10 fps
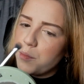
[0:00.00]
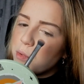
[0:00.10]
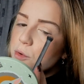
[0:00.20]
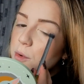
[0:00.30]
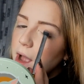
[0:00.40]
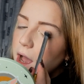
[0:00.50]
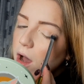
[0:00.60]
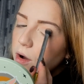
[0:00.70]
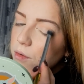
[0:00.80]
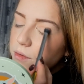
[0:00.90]

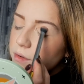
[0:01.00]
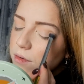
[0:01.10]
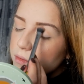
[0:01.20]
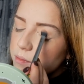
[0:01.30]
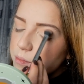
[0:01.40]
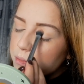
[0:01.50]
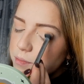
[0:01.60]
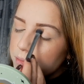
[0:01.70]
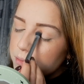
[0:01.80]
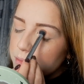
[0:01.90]
brown,
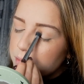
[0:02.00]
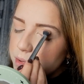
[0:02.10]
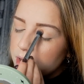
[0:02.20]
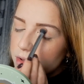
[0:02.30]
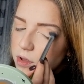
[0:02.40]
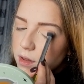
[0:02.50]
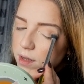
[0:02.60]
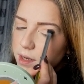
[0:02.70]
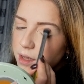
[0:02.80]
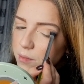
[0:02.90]
peach
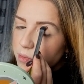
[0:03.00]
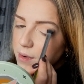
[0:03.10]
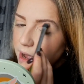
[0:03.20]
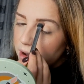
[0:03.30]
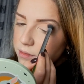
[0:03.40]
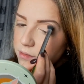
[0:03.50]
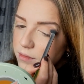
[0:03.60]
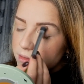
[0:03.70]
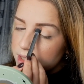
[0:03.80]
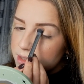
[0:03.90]
leaning brown.
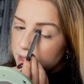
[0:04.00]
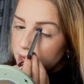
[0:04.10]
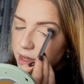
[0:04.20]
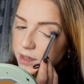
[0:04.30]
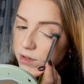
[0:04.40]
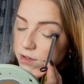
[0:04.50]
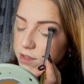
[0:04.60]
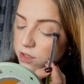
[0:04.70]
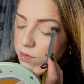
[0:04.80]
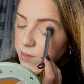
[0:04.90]
Is that a good
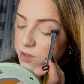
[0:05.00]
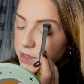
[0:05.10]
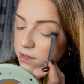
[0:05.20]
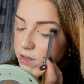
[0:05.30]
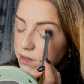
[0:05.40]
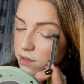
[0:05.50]
description?